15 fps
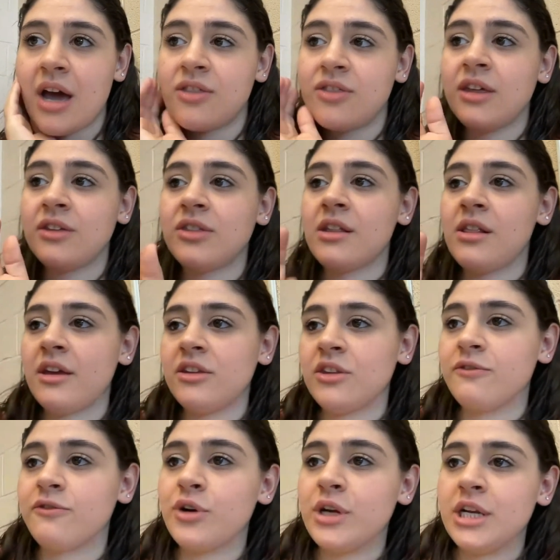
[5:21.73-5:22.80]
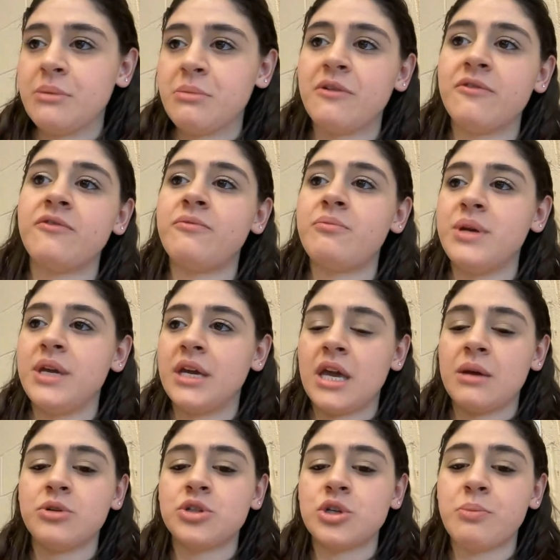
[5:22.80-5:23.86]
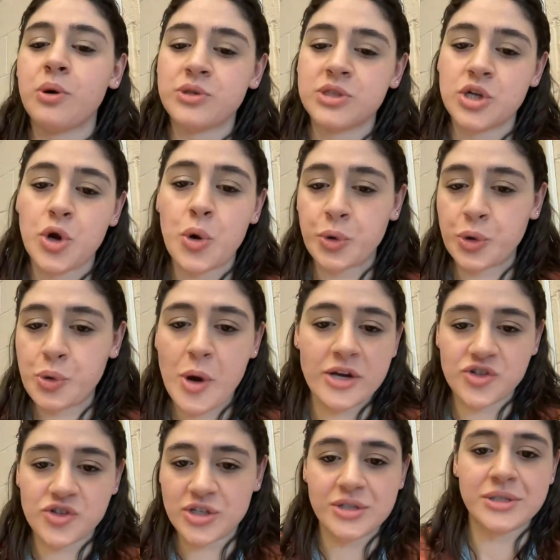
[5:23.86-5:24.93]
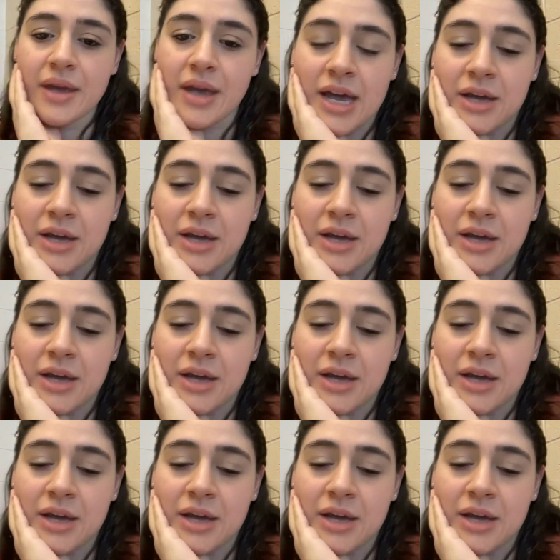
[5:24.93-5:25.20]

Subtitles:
I think they like the freedom of being able to pose their own questions